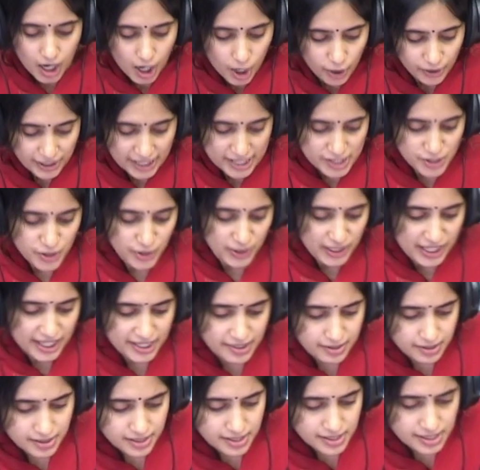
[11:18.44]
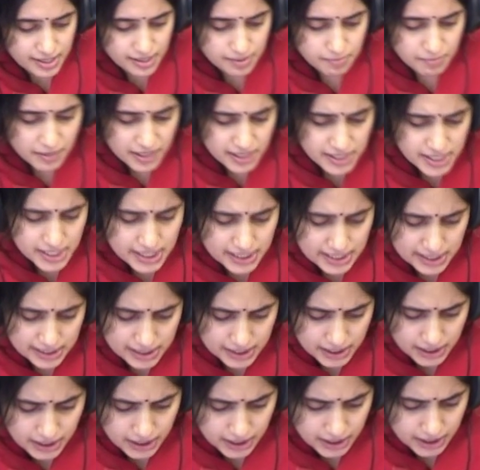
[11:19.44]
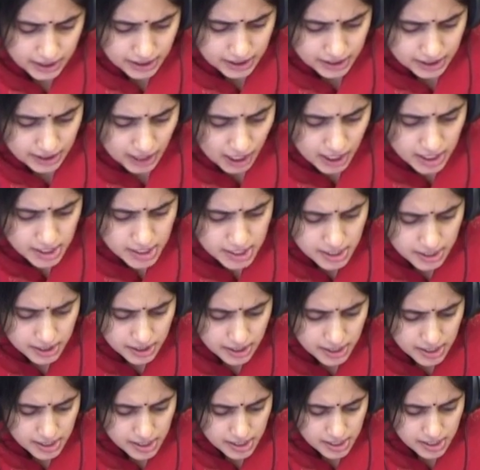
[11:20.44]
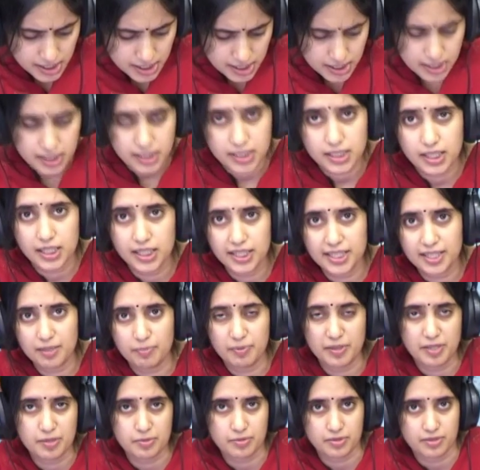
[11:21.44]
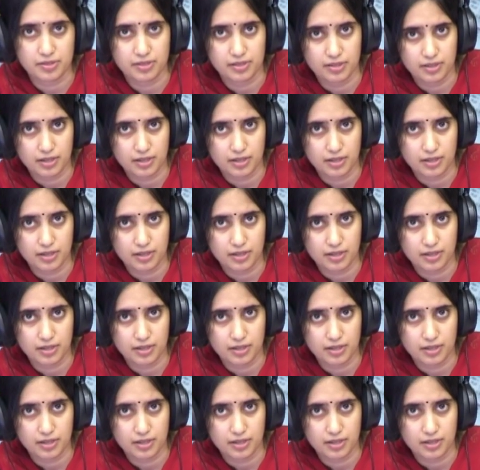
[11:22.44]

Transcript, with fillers: Okay, so let me just uh, answer this a little bit.